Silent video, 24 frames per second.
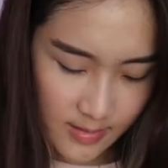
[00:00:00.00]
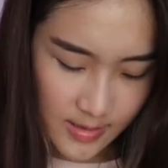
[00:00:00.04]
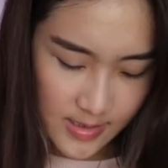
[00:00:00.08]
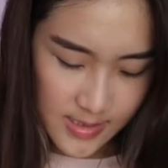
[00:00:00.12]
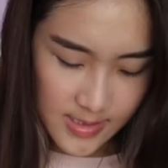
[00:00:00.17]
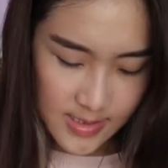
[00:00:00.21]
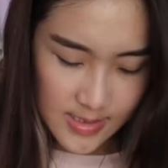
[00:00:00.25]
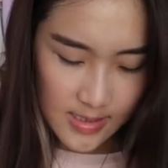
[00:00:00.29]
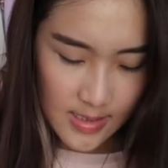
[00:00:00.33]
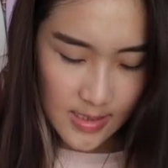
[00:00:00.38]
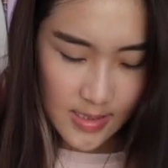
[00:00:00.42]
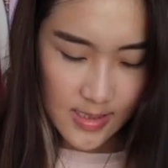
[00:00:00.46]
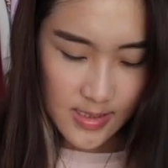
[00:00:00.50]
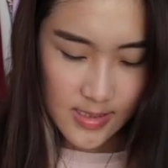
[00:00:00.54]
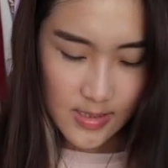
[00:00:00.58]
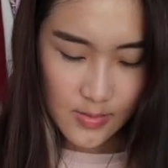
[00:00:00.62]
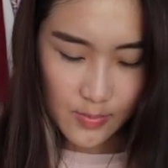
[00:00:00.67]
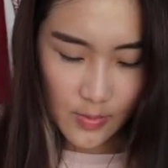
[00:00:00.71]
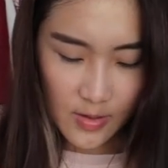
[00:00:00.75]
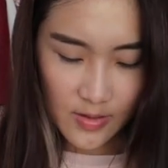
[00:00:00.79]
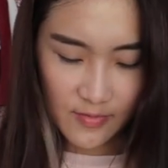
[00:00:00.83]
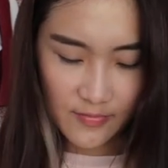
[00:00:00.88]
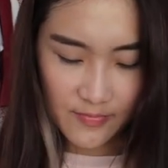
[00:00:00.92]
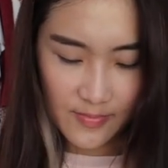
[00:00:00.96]
This is
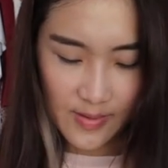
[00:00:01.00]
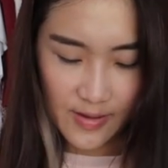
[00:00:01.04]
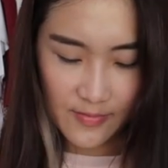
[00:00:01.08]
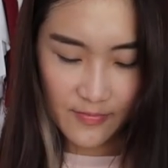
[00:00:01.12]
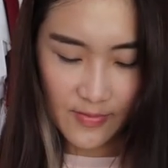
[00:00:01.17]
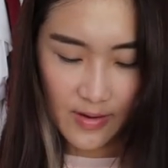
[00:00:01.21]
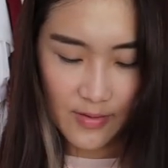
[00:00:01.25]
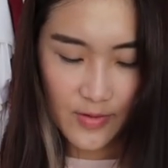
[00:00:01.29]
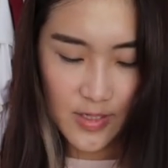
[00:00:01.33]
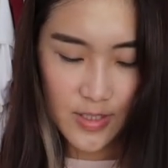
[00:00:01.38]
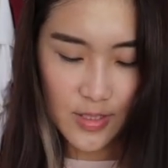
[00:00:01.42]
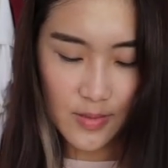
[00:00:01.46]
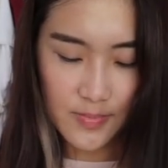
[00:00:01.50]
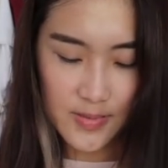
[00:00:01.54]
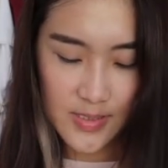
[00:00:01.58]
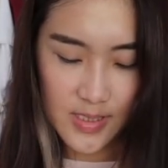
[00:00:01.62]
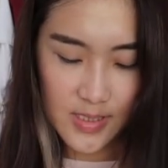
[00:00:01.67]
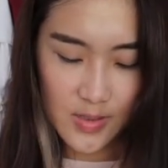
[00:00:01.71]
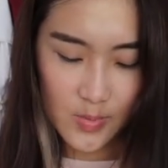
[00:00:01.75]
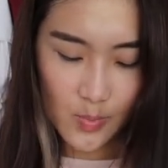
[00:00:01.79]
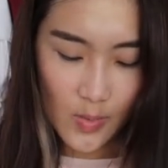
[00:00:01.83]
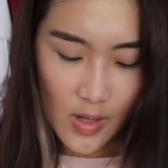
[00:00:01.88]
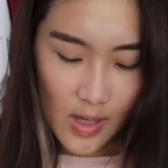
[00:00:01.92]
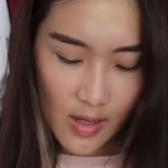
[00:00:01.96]
one of my favorite tops
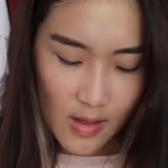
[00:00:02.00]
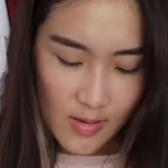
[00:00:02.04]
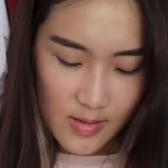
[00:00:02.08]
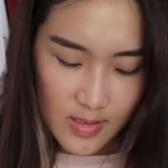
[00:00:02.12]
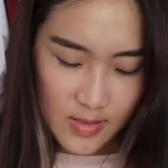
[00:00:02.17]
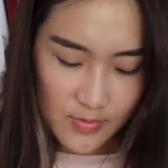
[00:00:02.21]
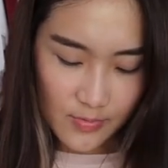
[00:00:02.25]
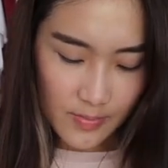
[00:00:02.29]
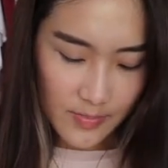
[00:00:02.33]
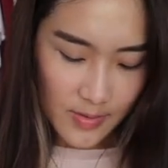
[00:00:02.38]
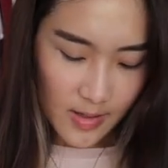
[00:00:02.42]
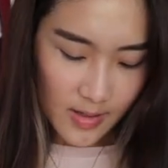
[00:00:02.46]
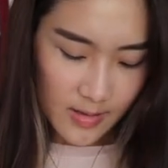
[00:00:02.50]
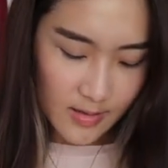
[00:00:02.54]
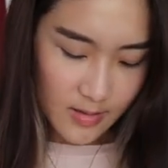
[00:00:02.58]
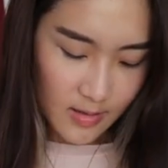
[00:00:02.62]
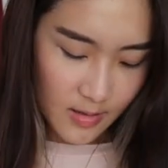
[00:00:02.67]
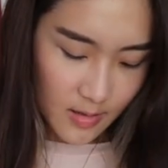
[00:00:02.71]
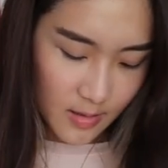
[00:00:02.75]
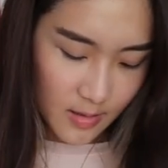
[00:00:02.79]
as well. It's from Ganda